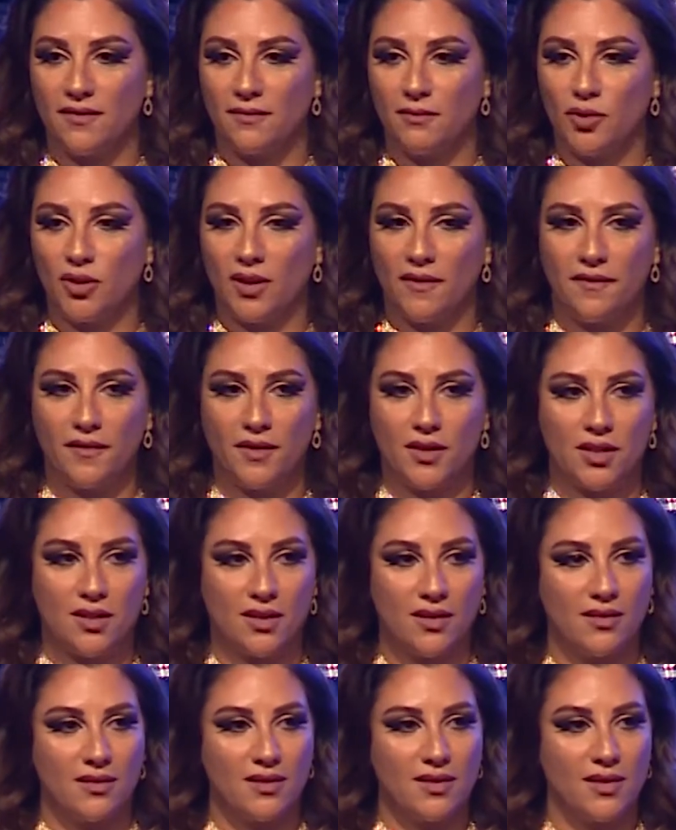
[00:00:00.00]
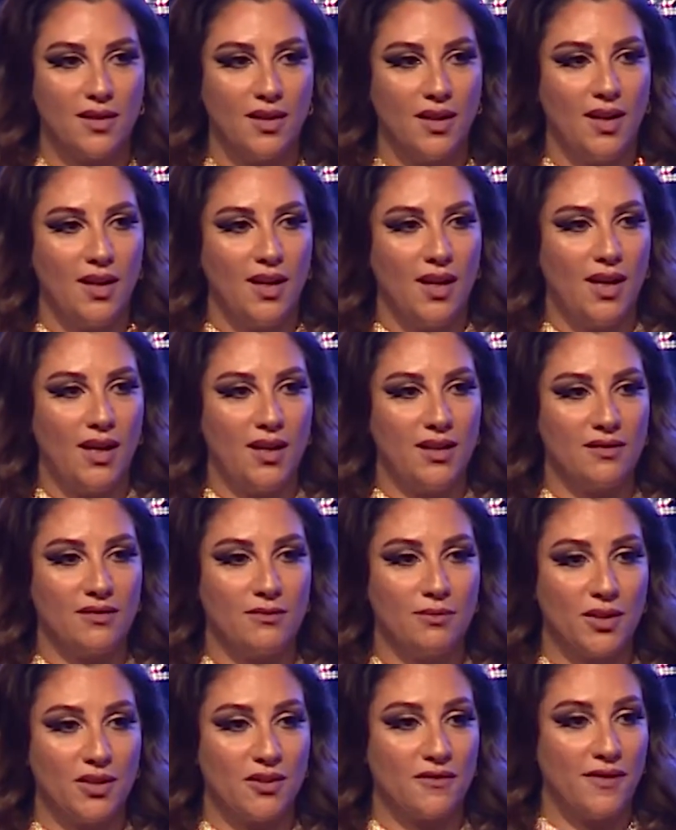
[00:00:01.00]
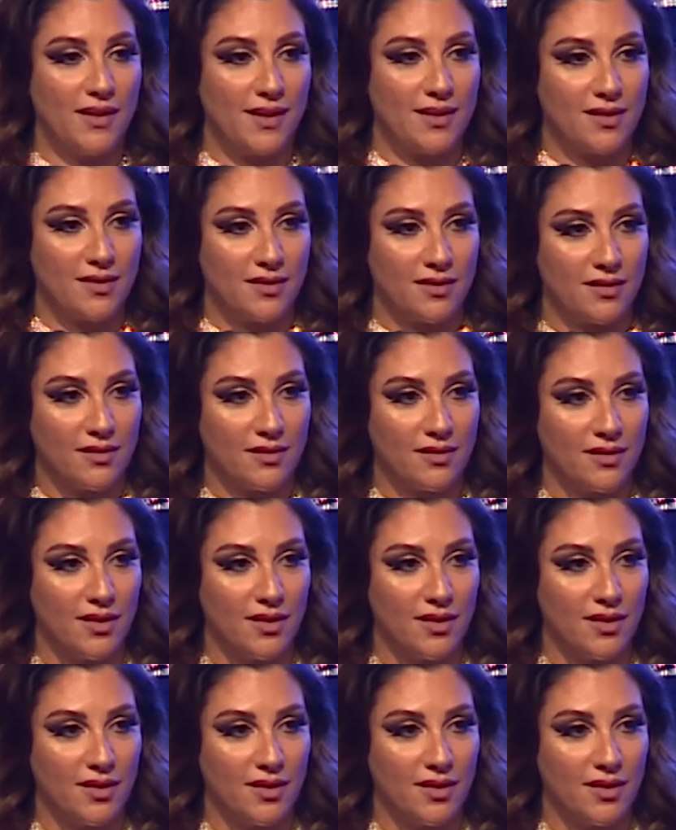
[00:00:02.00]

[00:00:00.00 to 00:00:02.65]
more efficient, and much faster.